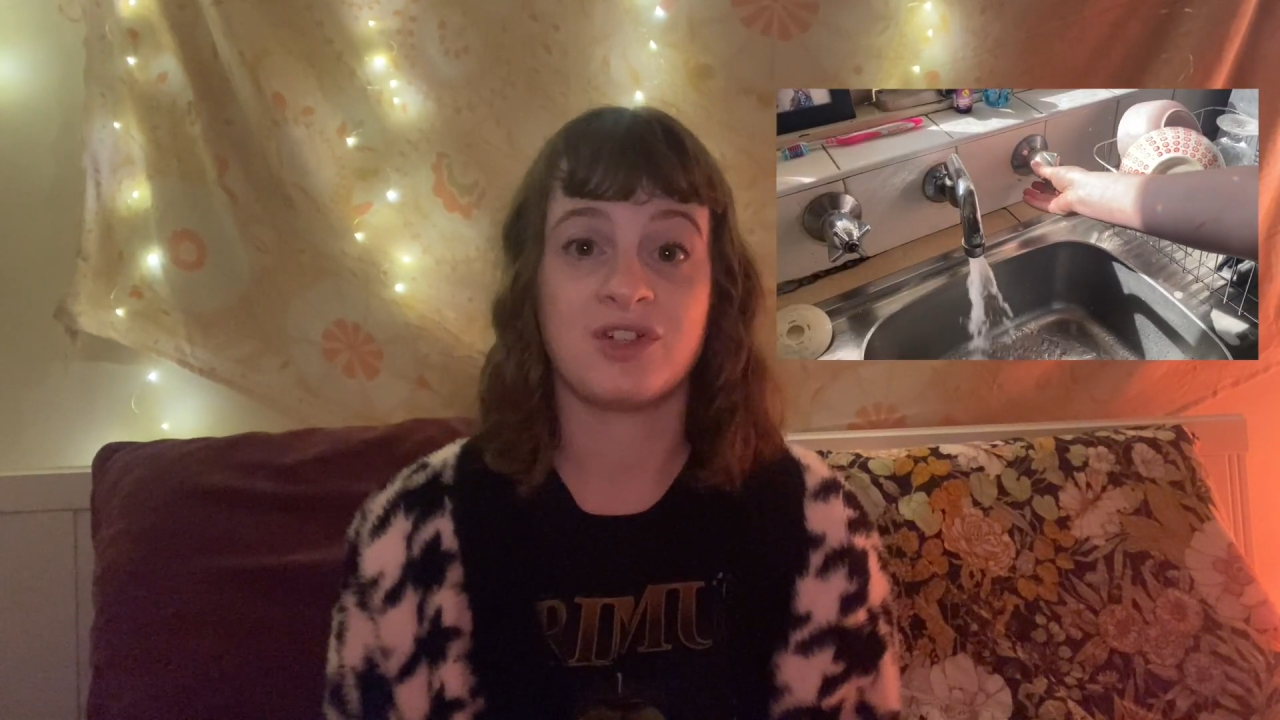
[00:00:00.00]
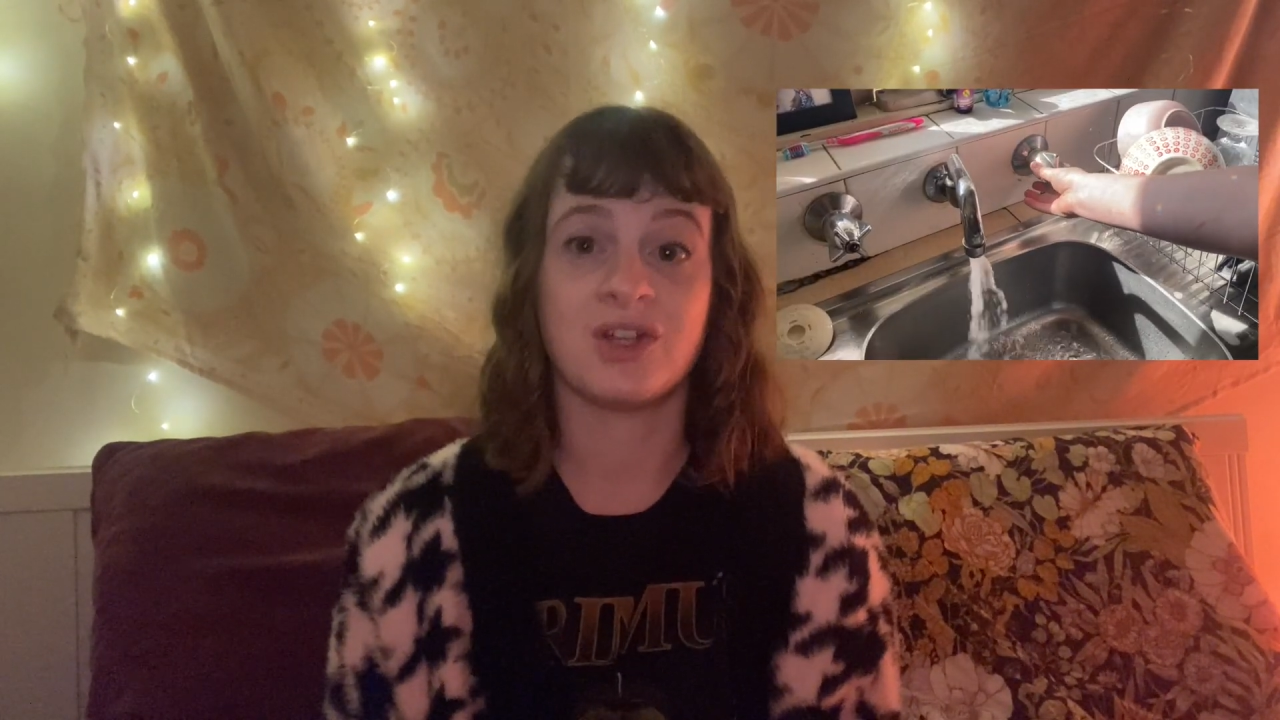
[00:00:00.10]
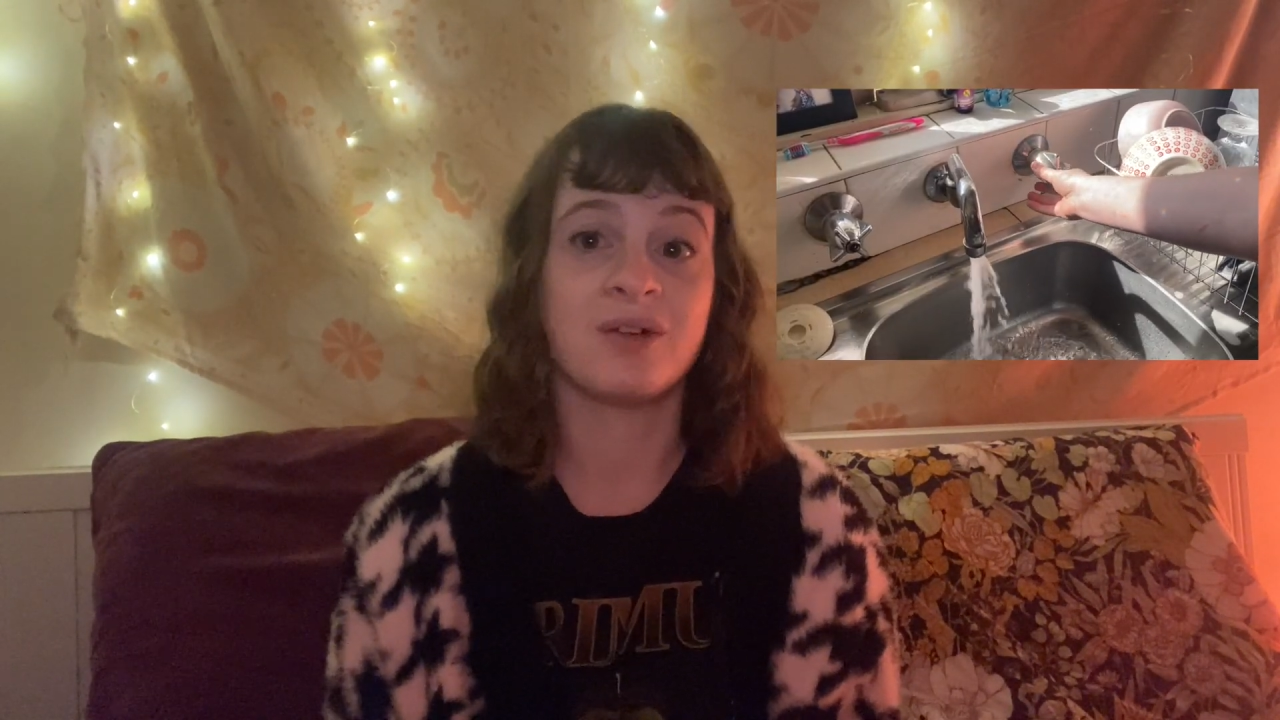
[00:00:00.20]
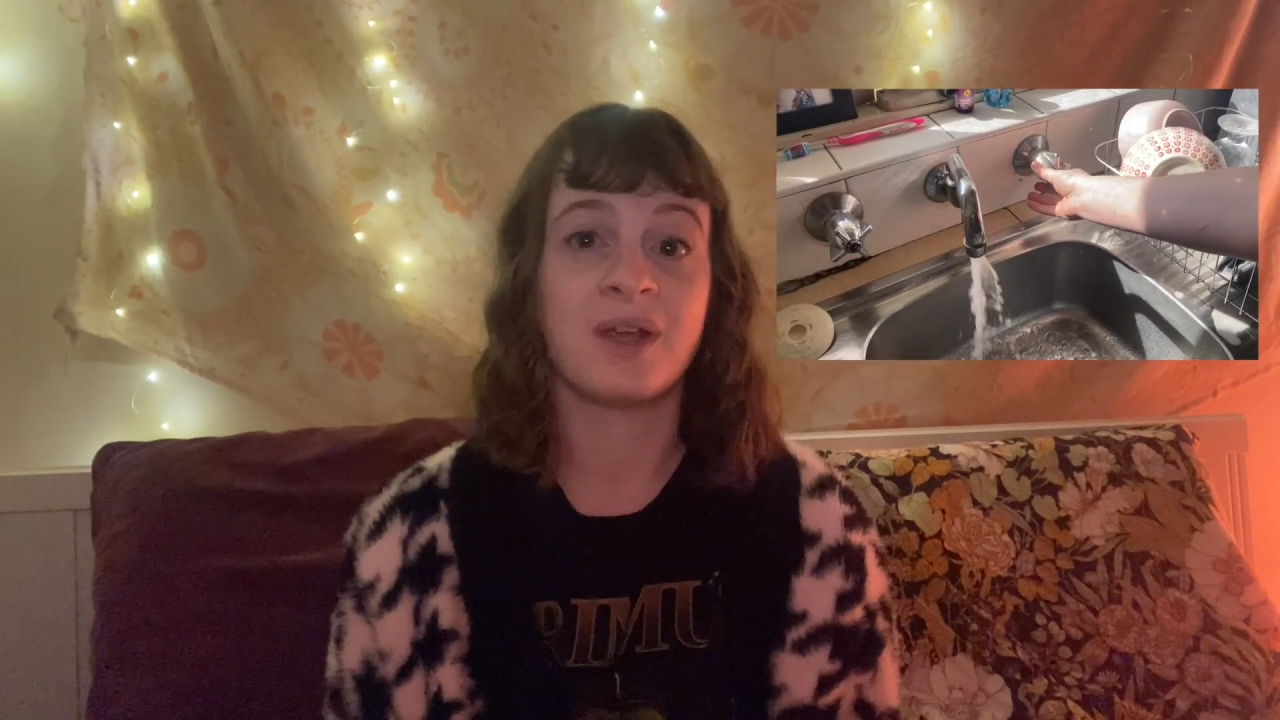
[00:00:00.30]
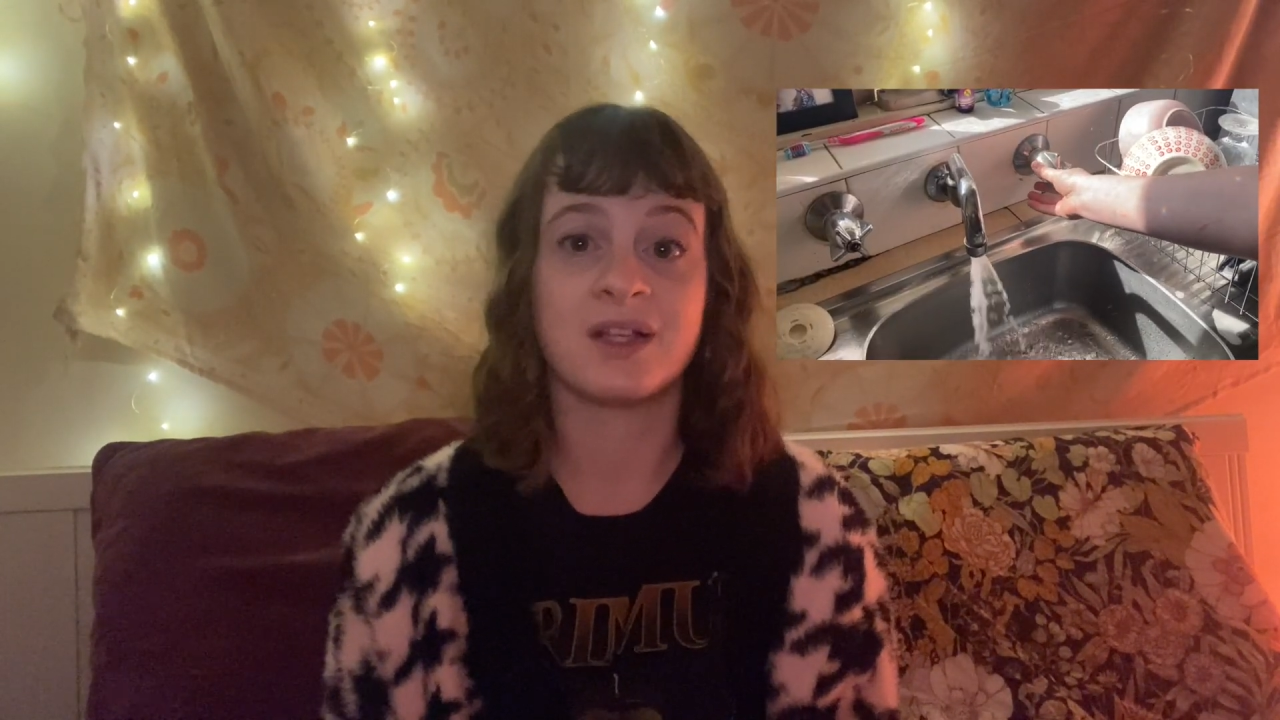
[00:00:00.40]

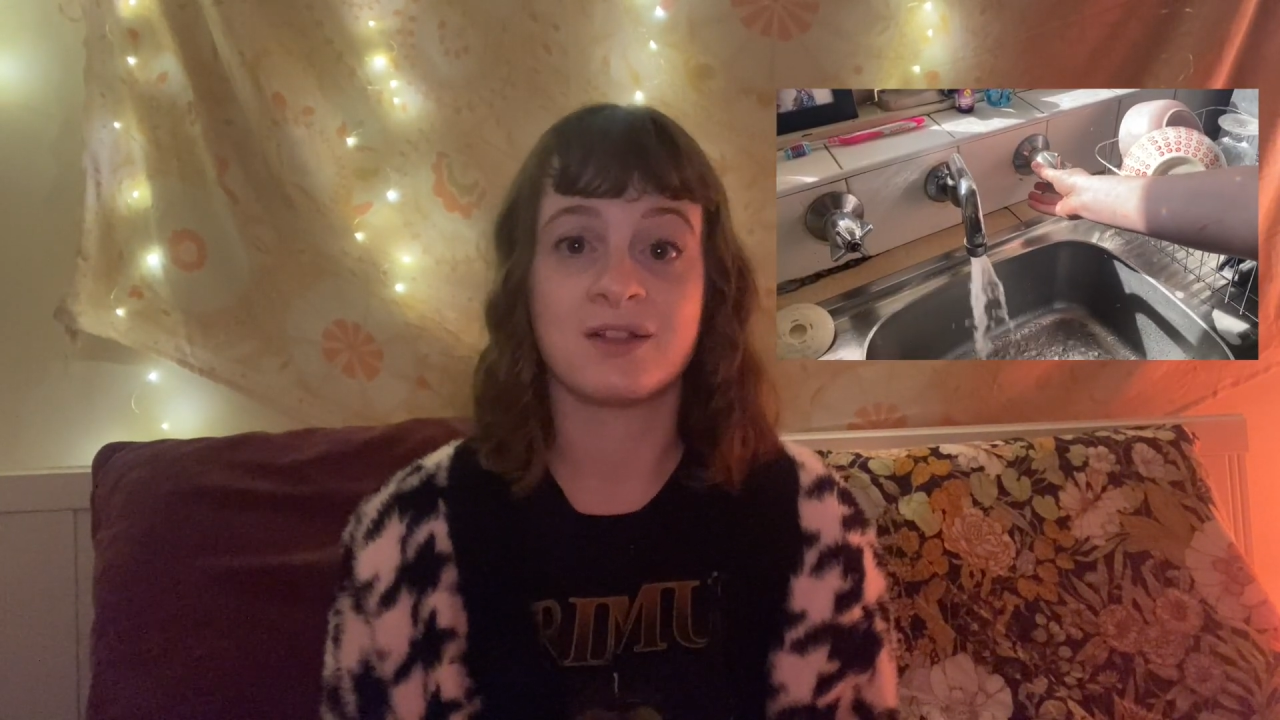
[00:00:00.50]
generating